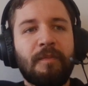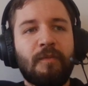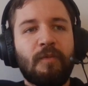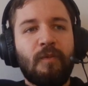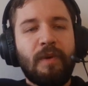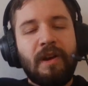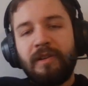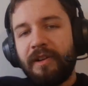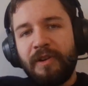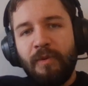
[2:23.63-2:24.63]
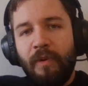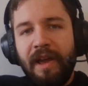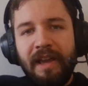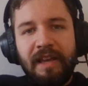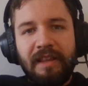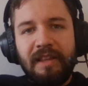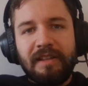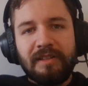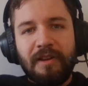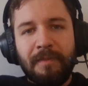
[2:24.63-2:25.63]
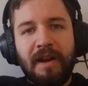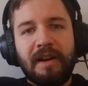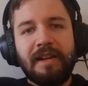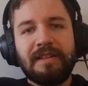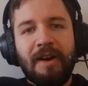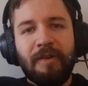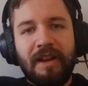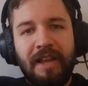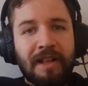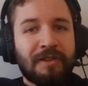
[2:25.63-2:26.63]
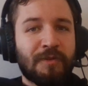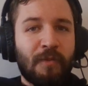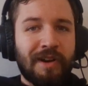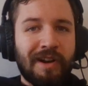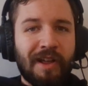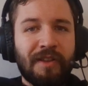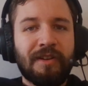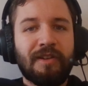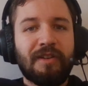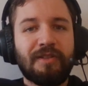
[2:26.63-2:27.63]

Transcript: we aren't going to weigh these commodities out against one another